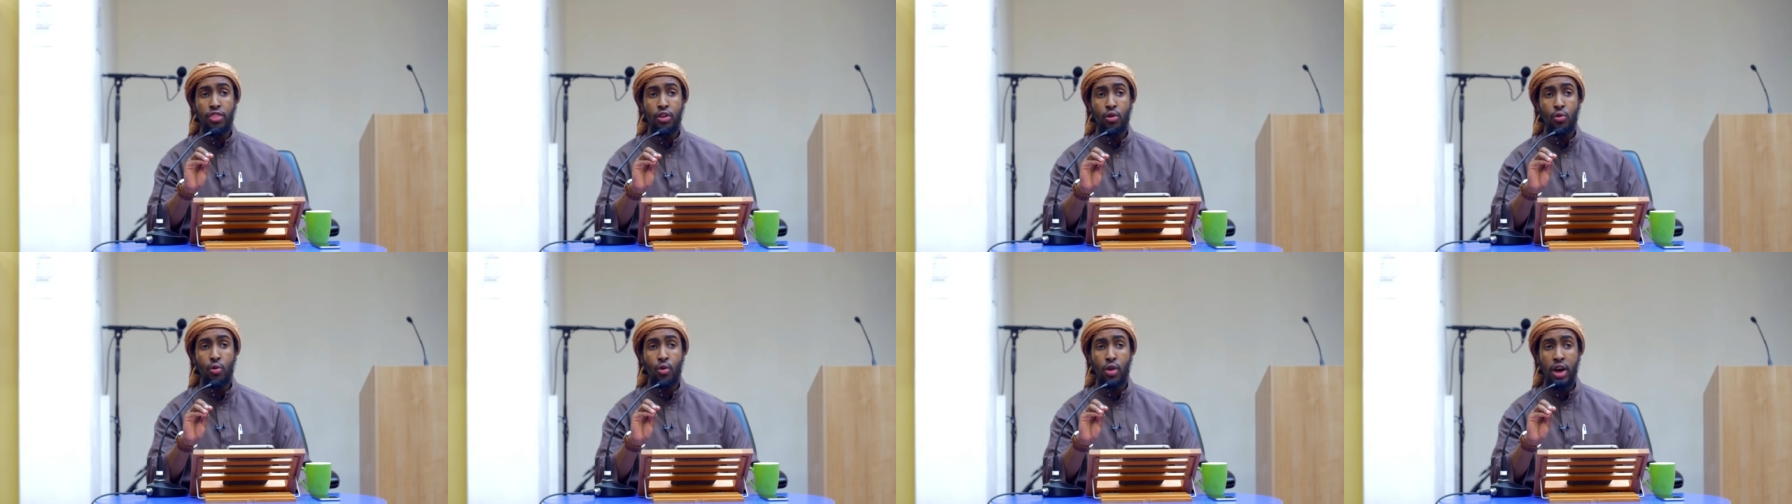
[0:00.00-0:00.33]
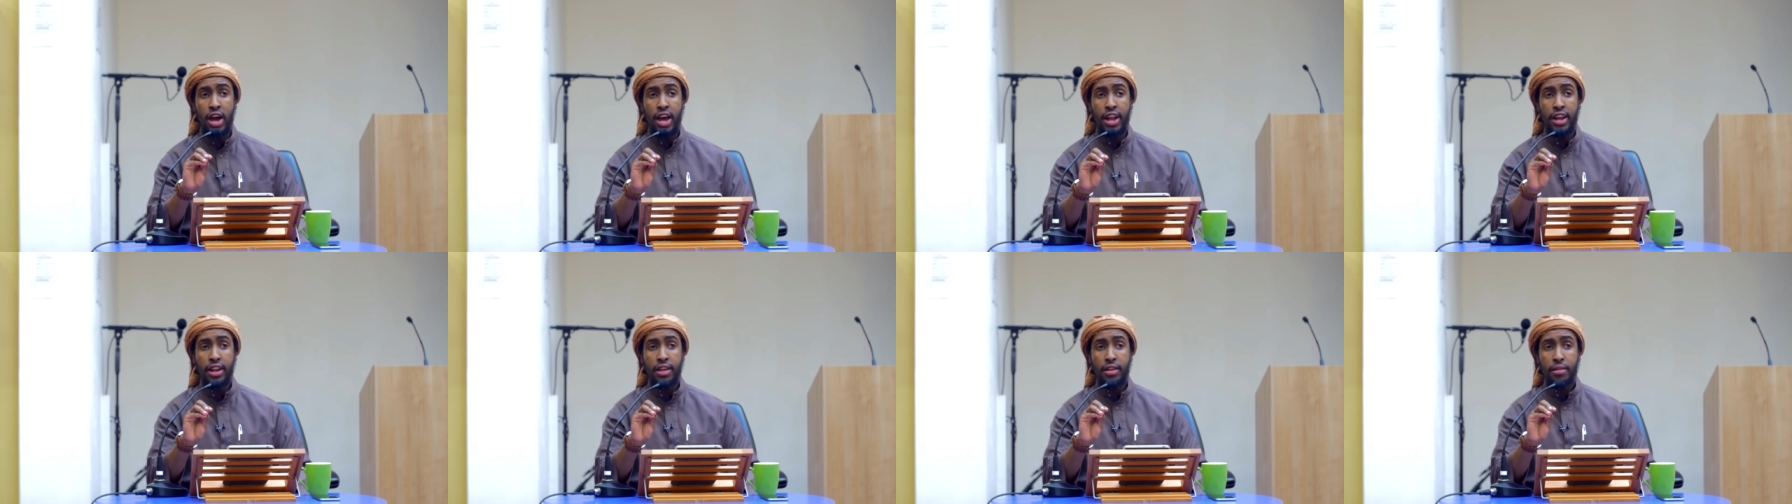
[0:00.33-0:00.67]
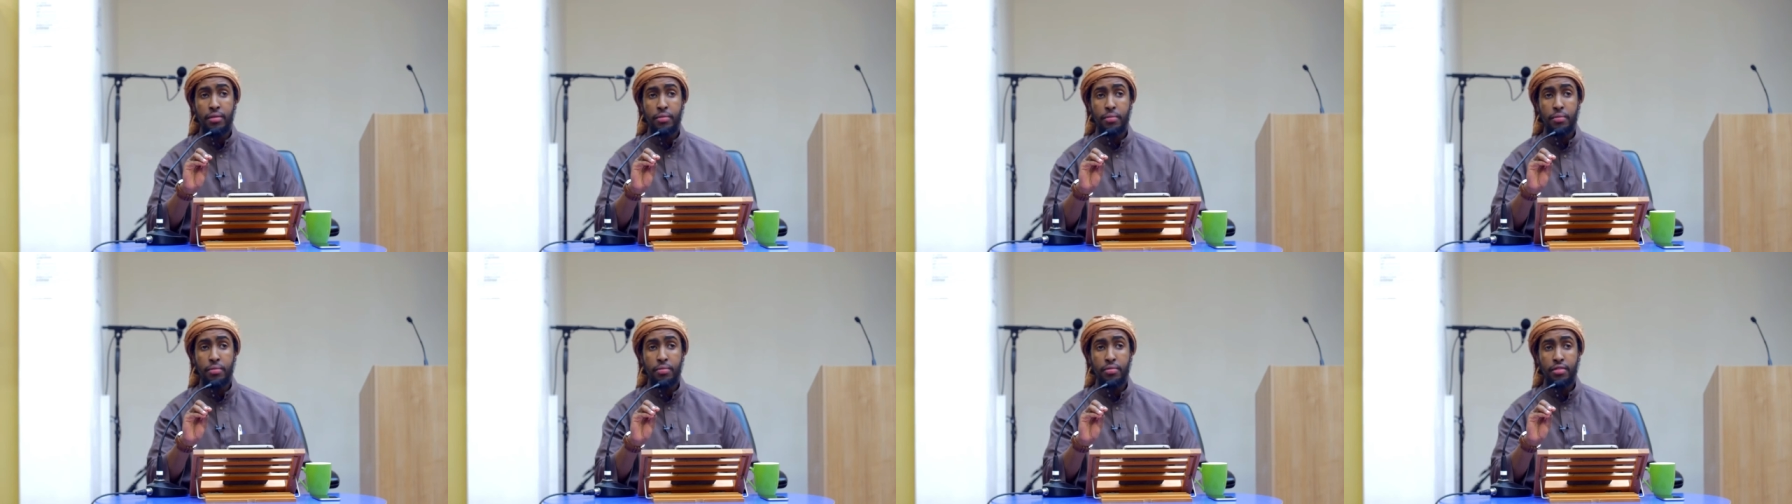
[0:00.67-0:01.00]
the
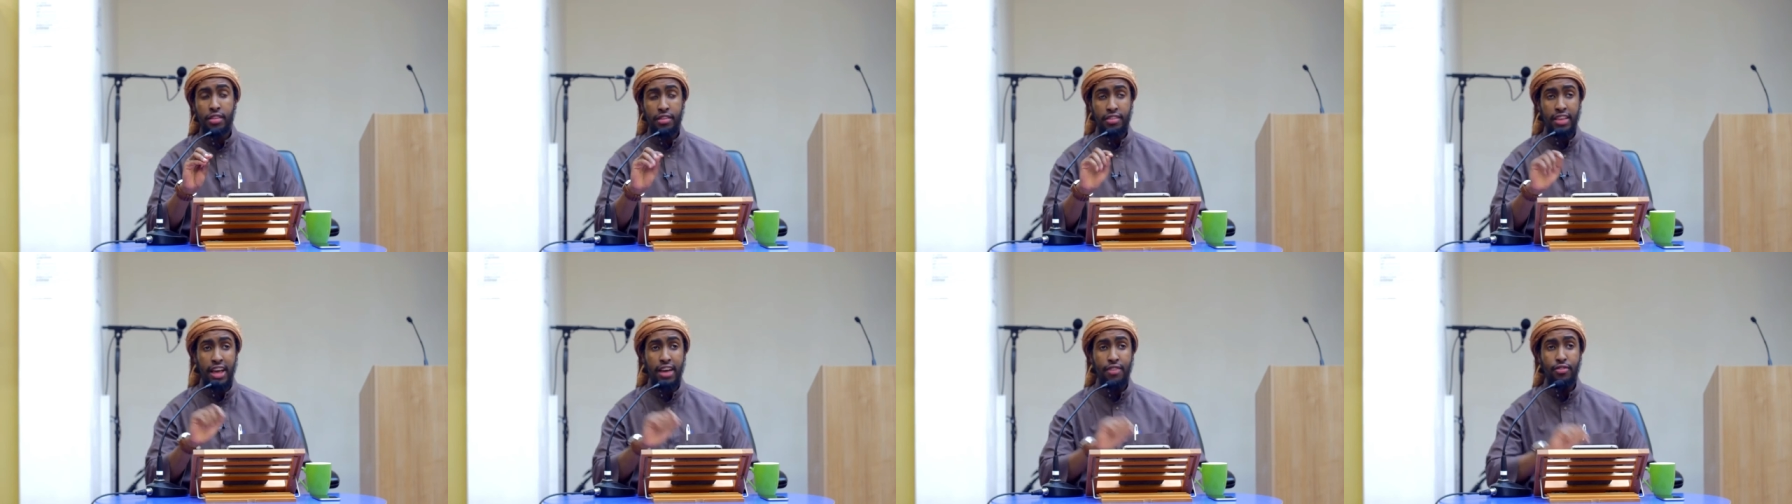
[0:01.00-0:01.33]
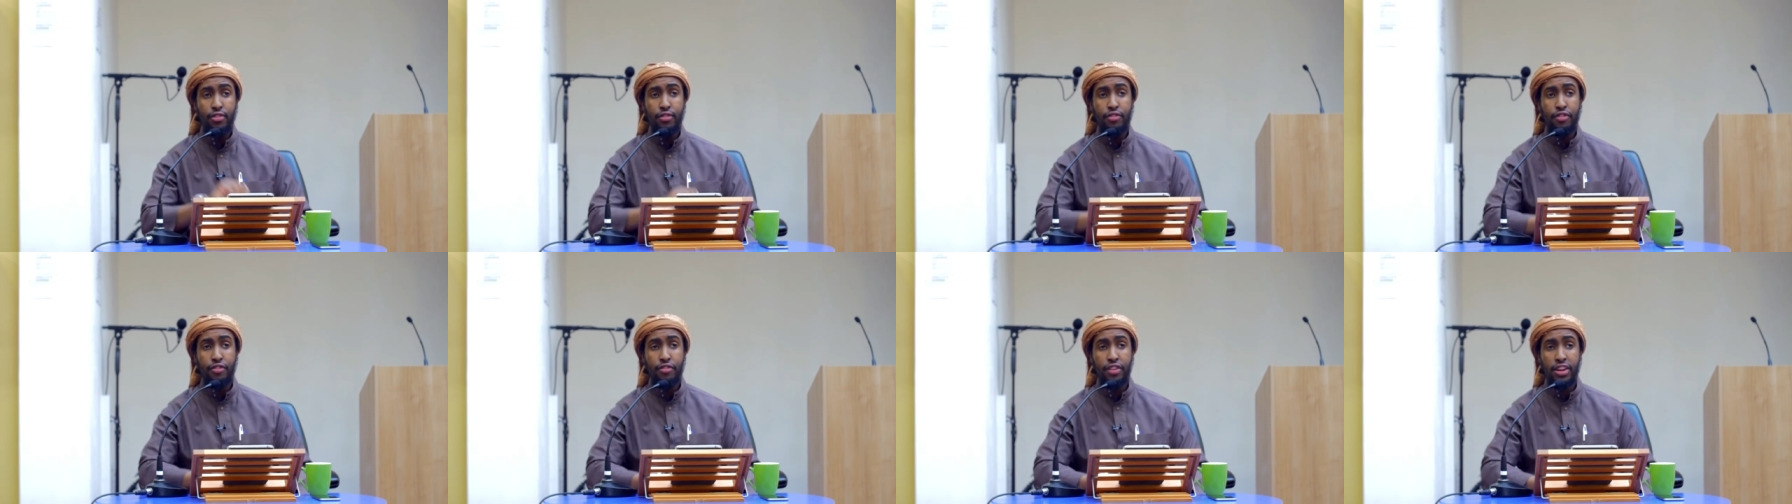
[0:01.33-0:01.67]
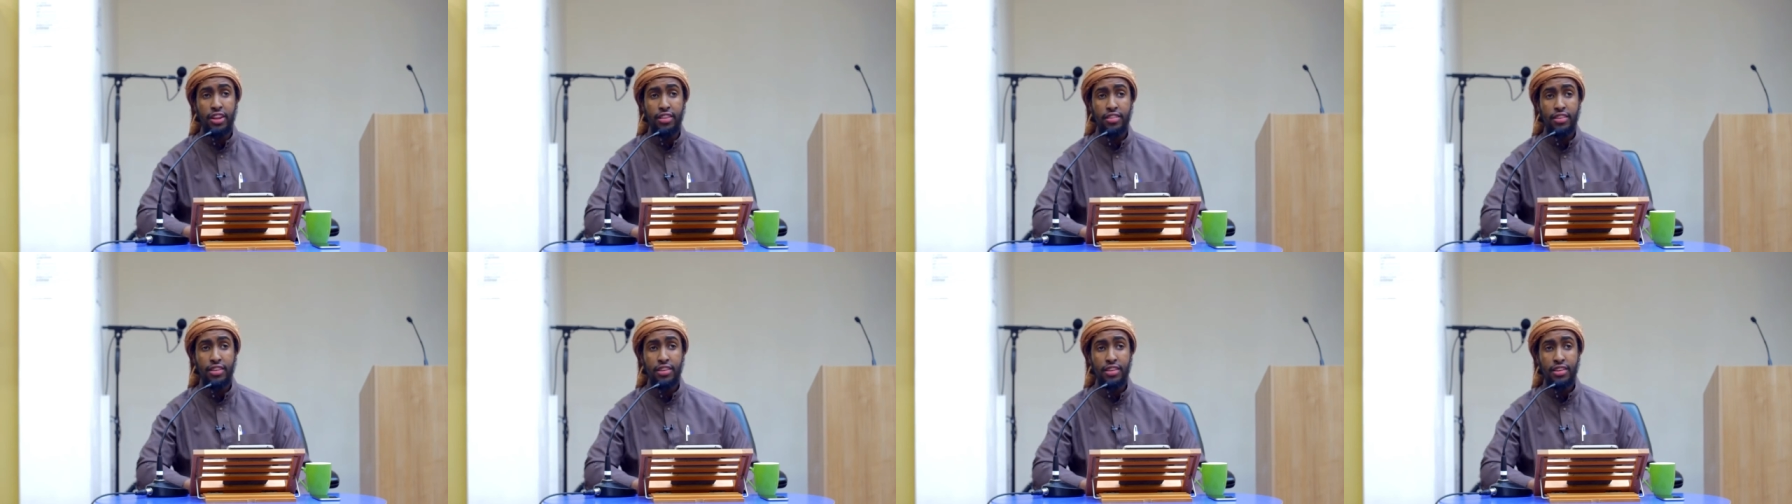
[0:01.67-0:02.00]
Quran, does he have to fulfill
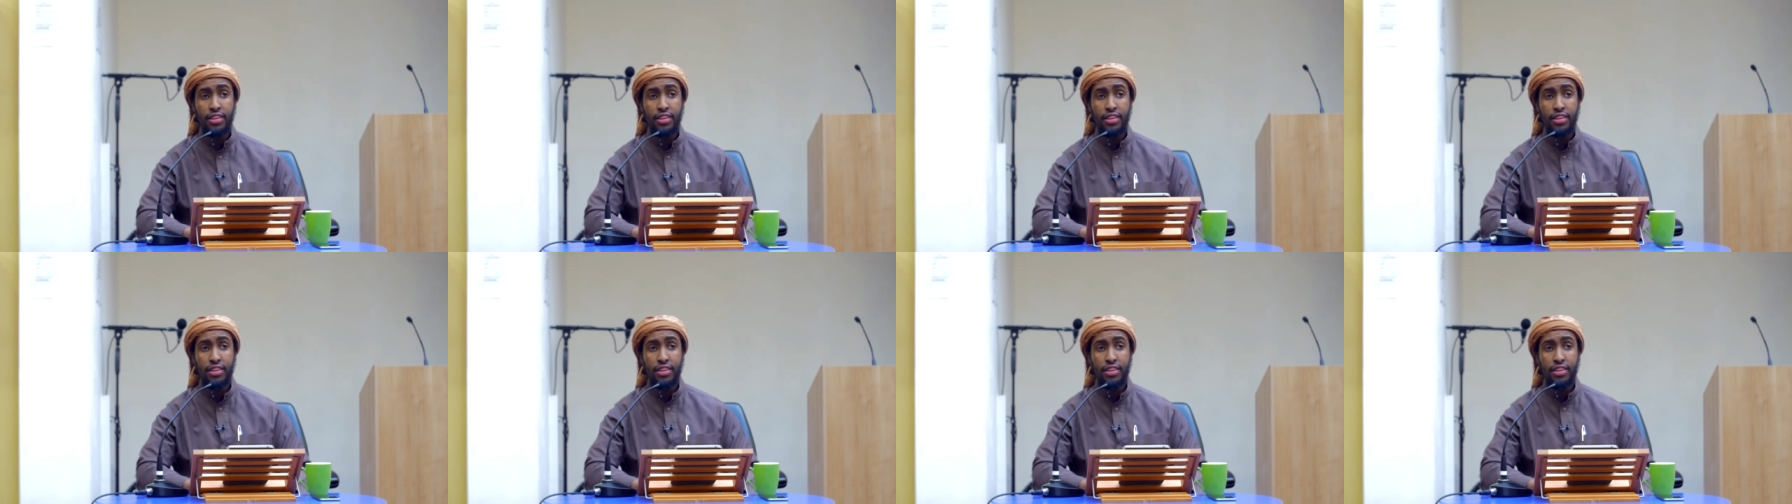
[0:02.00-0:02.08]
it?